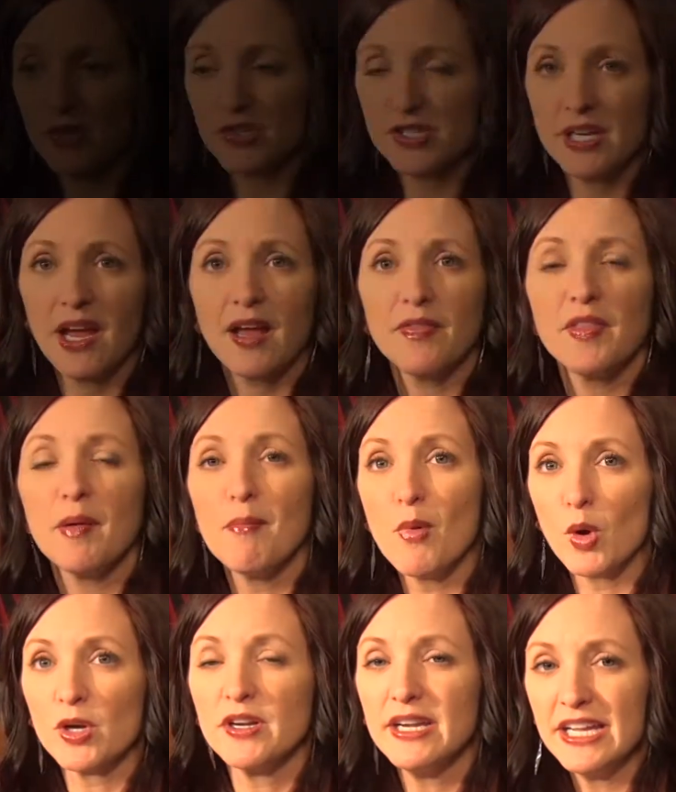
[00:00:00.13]
Understand, the
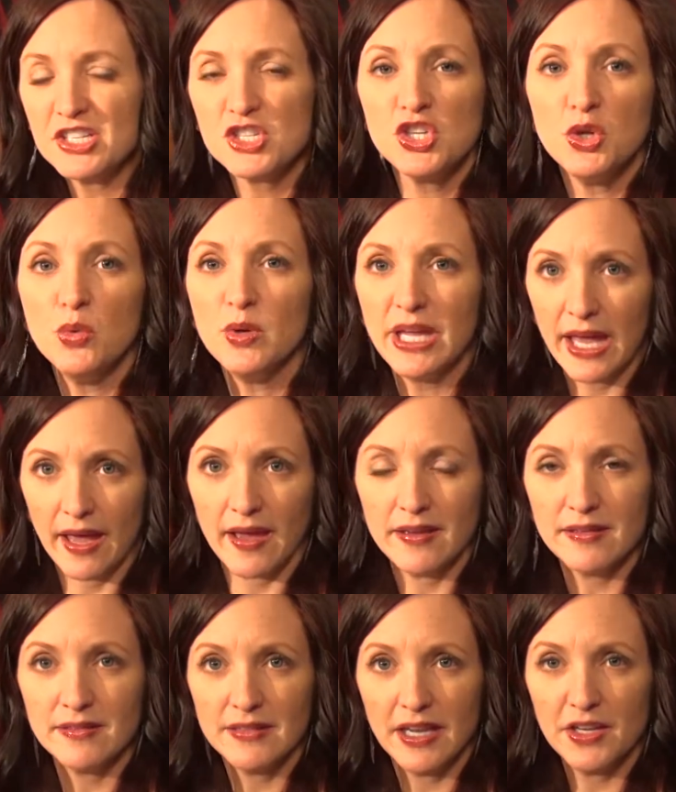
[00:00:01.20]
more niche you
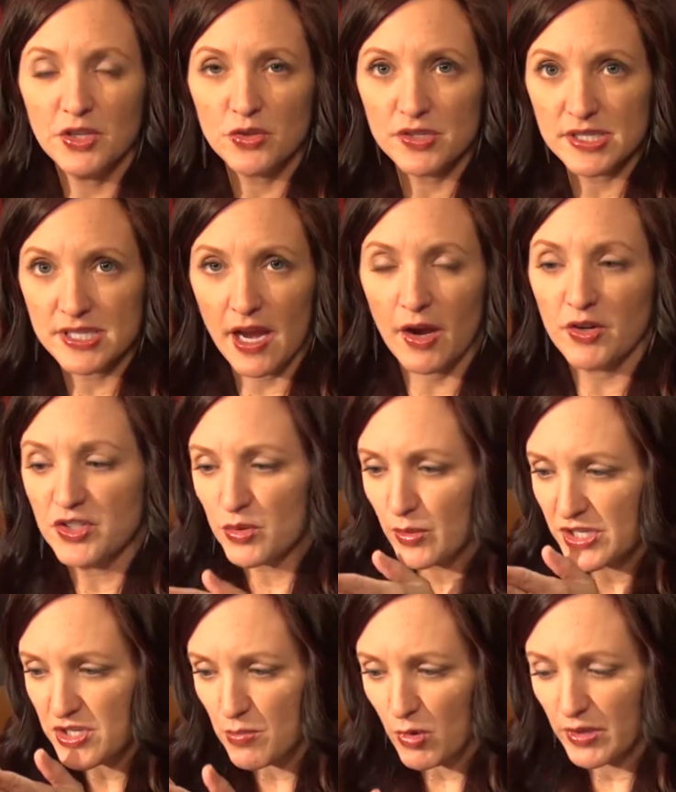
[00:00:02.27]
get in your desire to
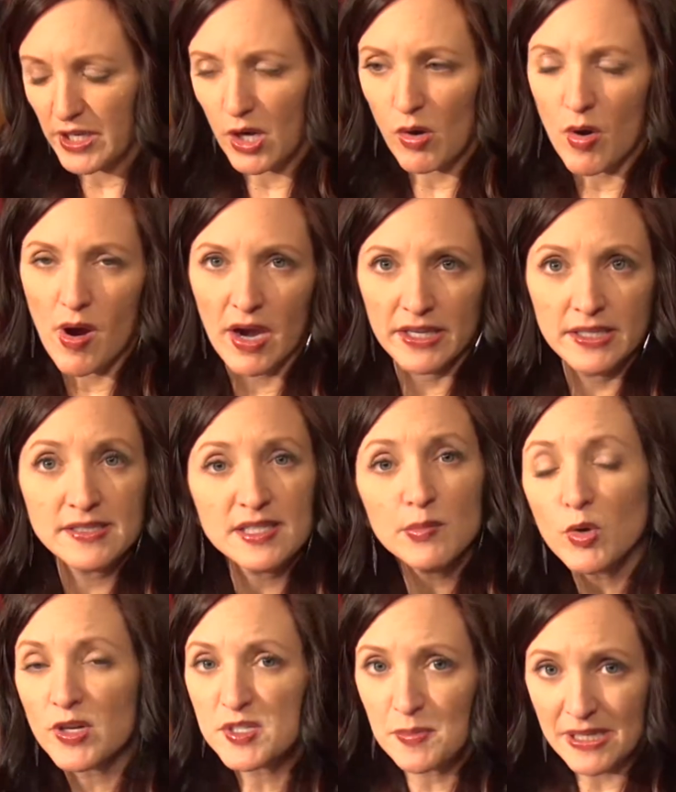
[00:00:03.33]
reach a more narrow audience, the
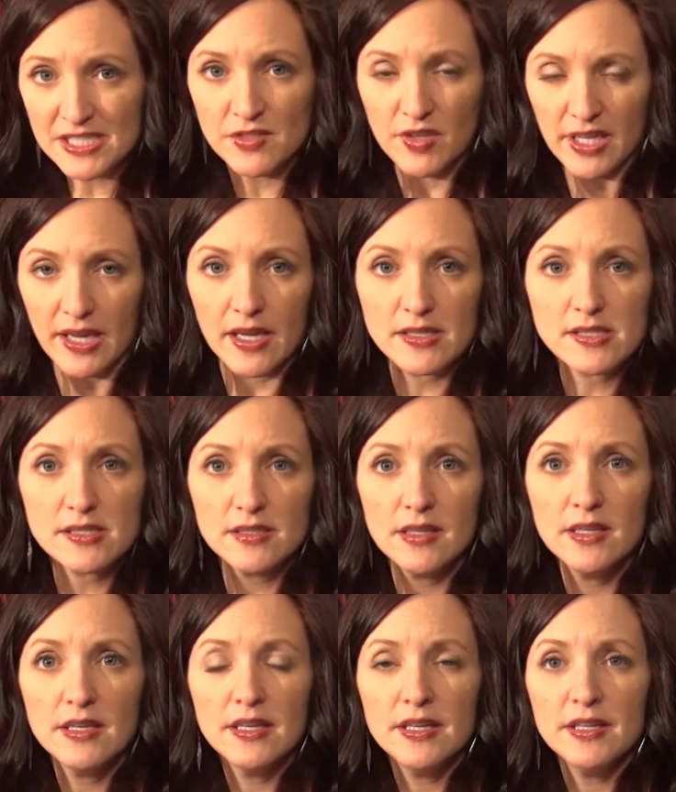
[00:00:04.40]
more expensive it gets.
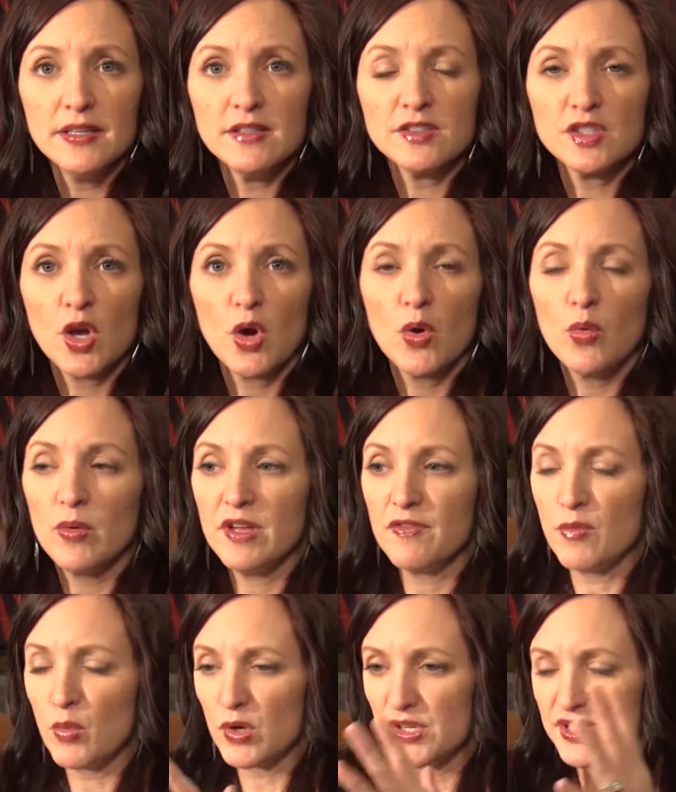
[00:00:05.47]
So
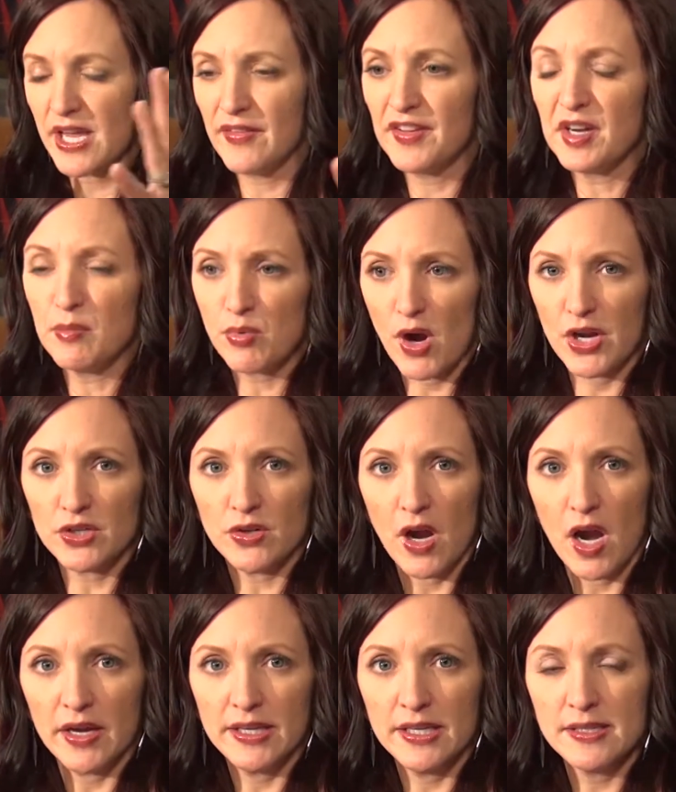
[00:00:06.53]
if we're selling a broader
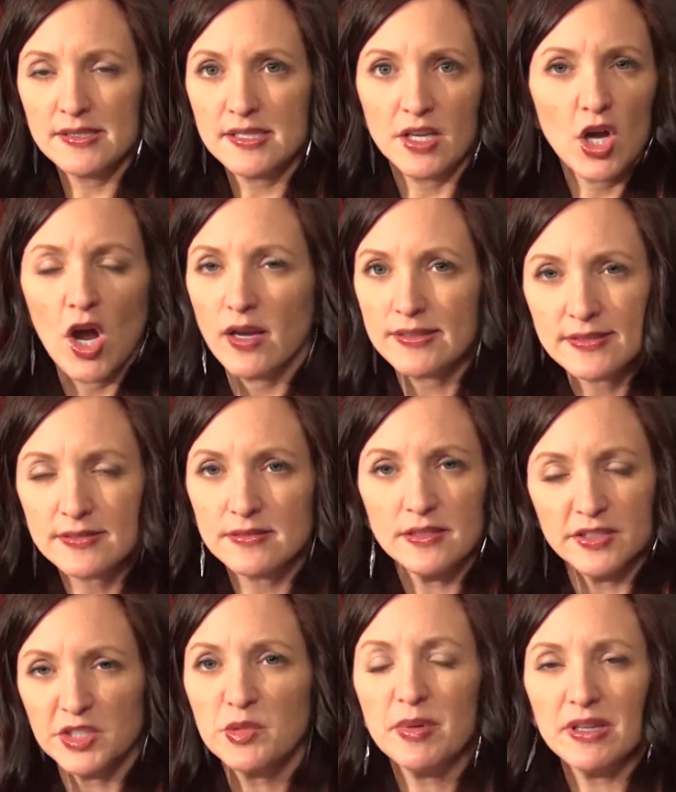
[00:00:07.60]
audience, it costs
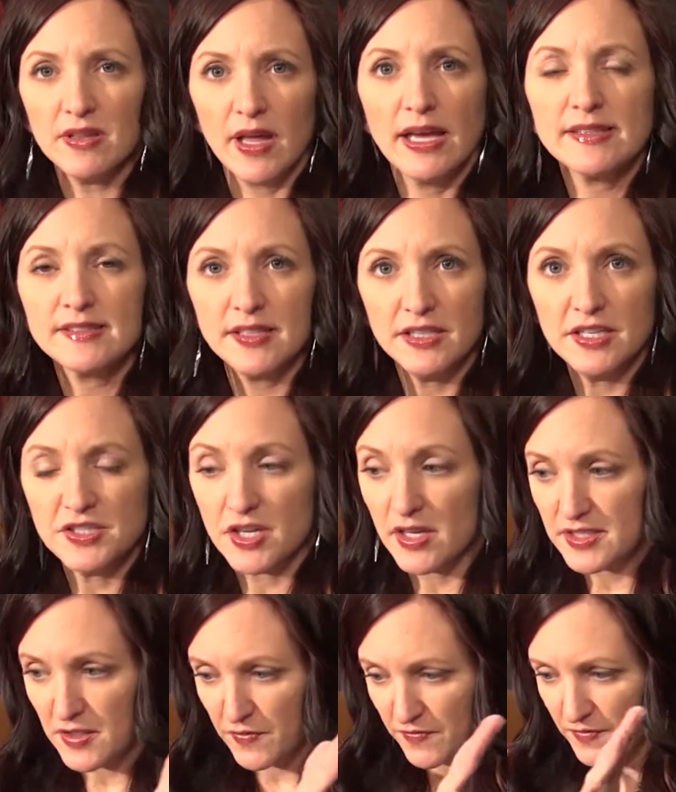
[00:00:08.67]
a little bit less than it
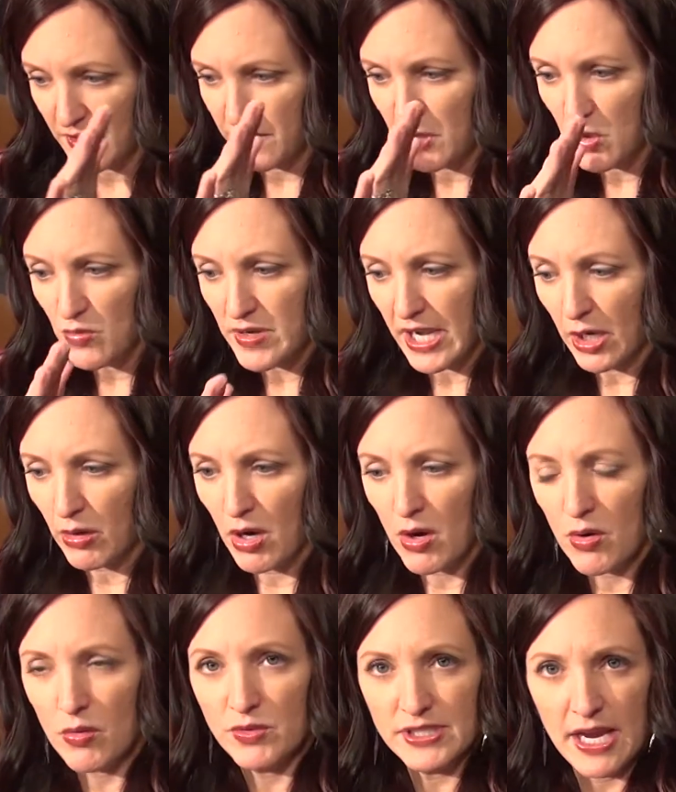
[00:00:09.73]
does if you
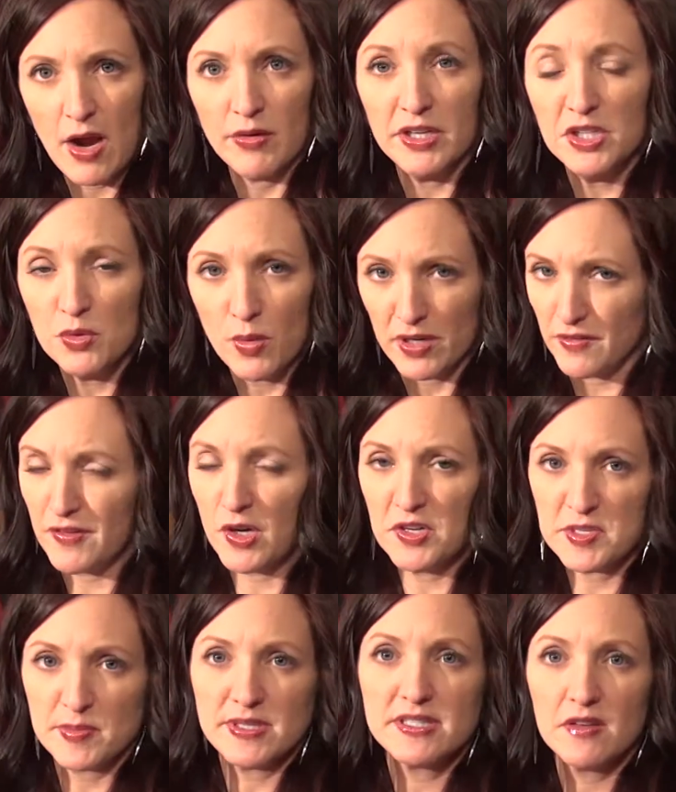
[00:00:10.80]
narrow down and you want a
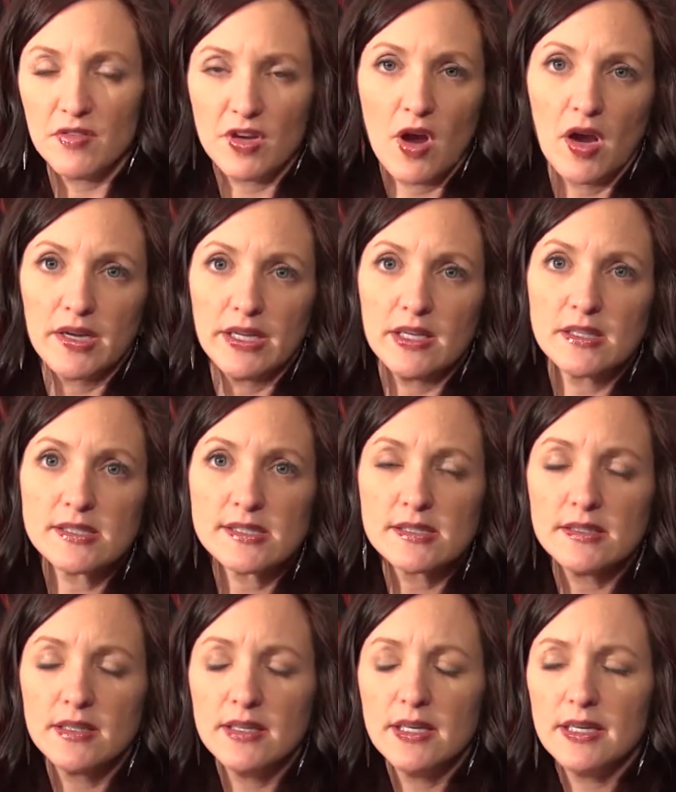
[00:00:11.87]
very specific
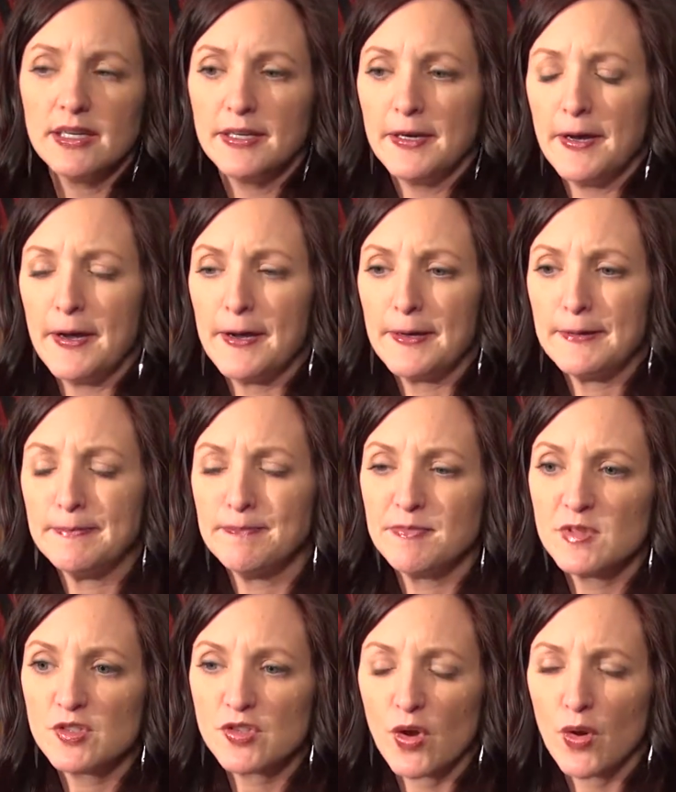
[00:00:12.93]
audience.
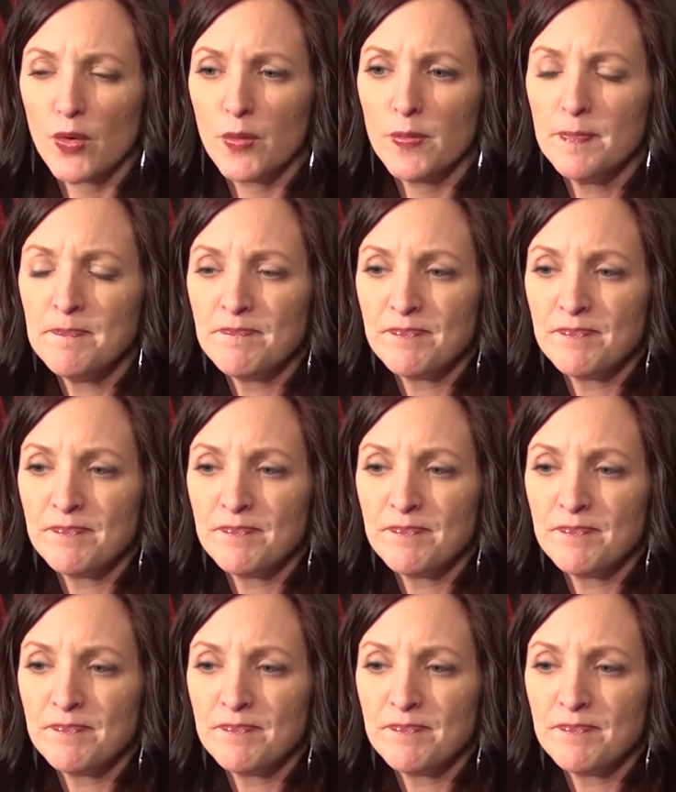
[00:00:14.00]
So